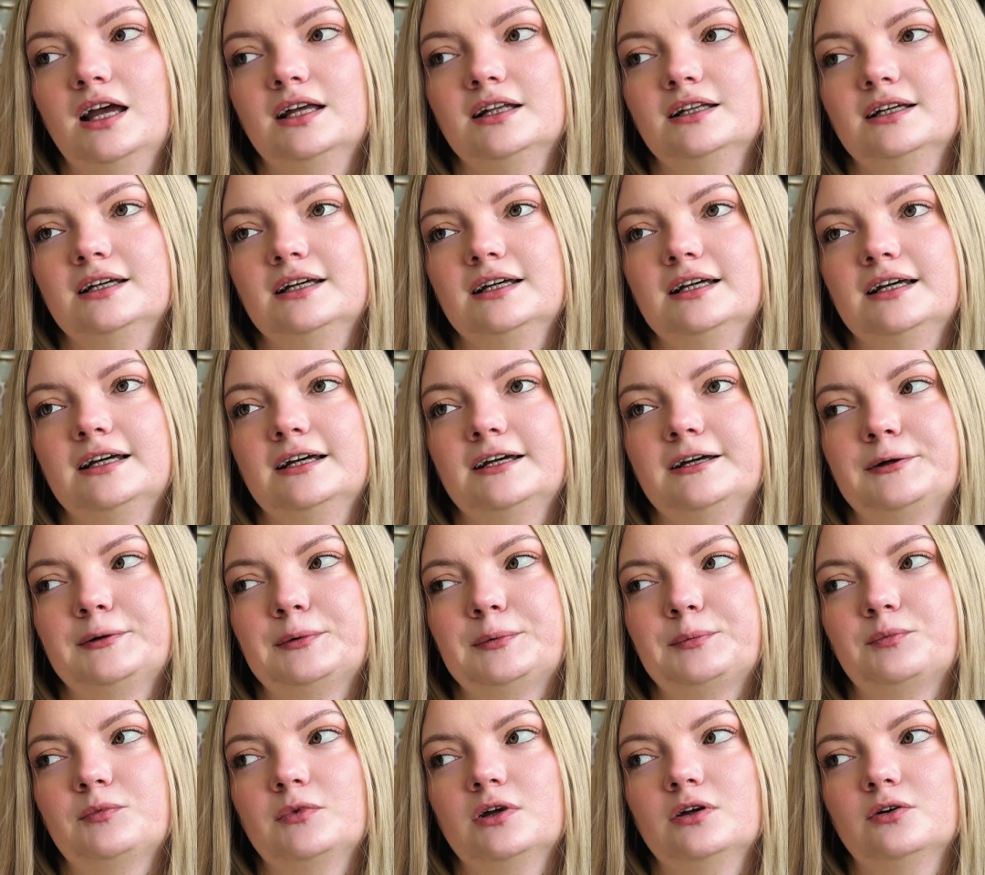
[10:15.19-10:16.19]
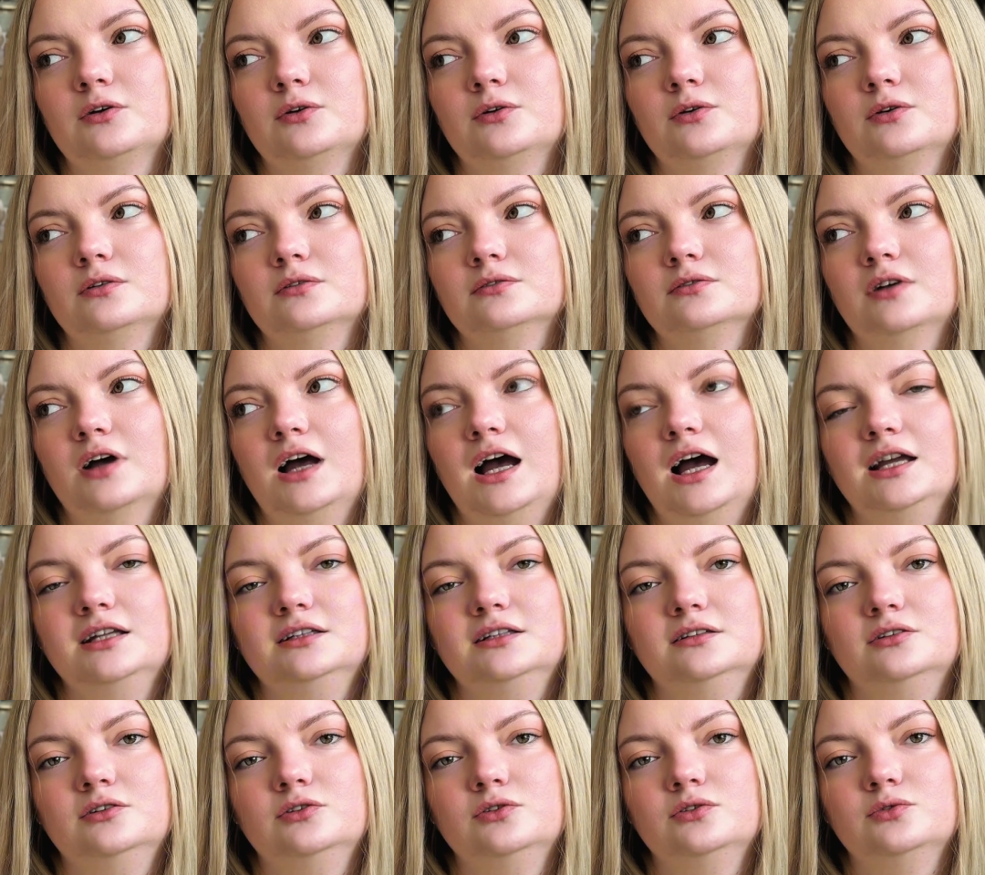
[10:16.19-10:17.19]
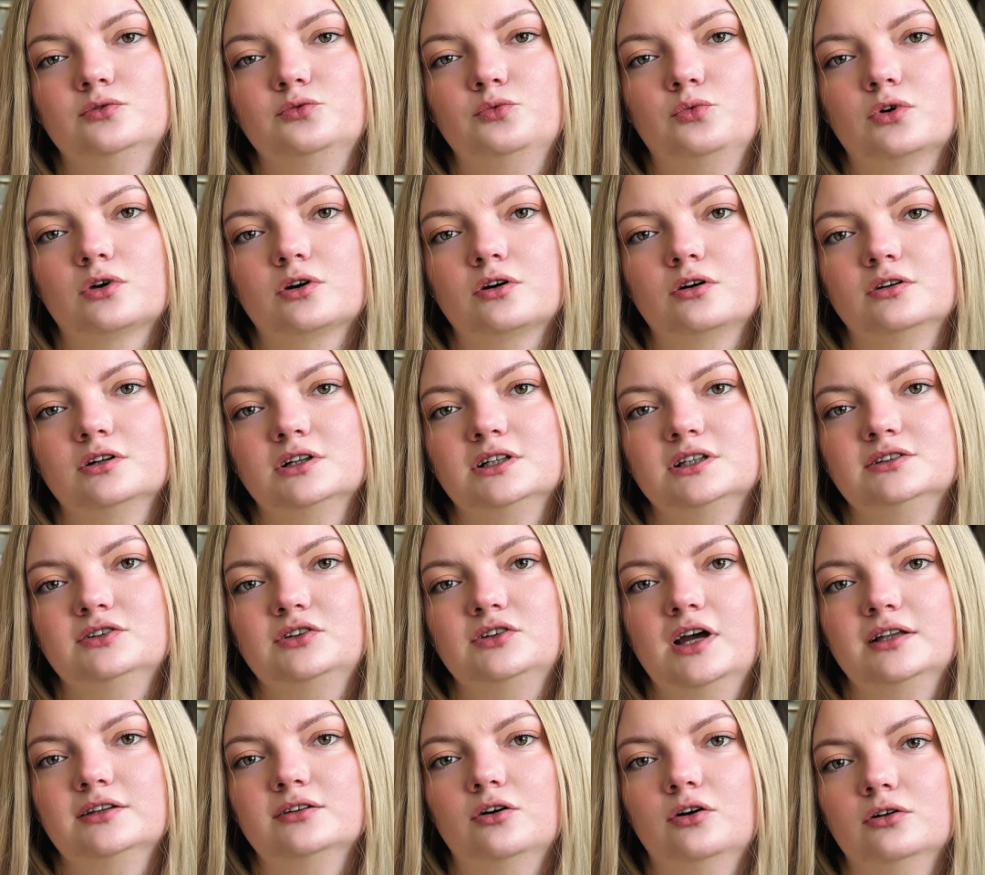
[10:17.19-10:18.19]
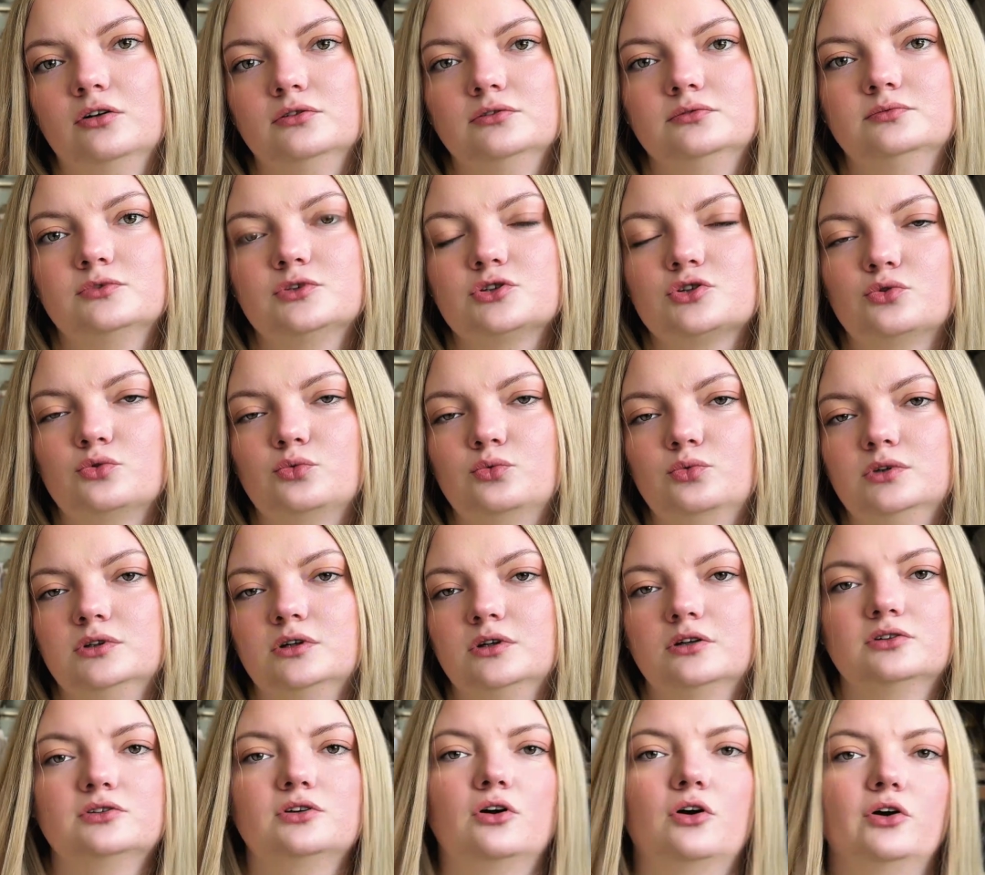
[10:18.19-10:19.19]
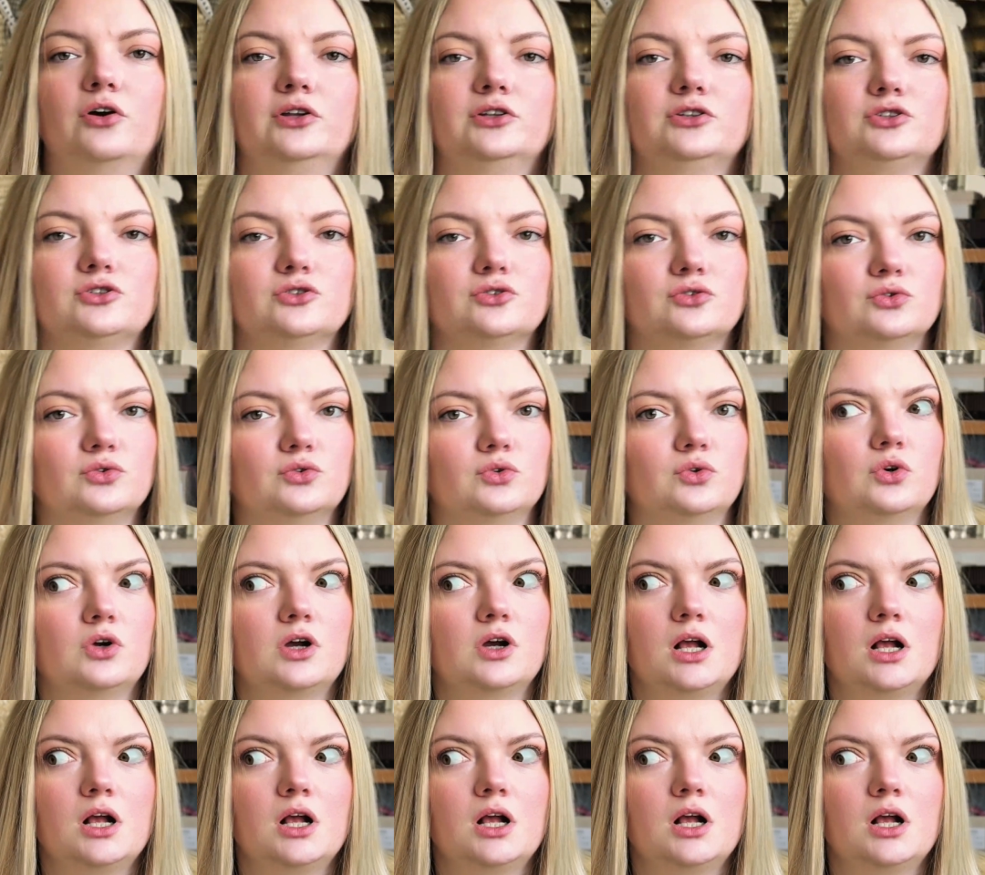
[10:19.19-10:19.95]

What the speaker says: I didn't work on it at all, so we're not going to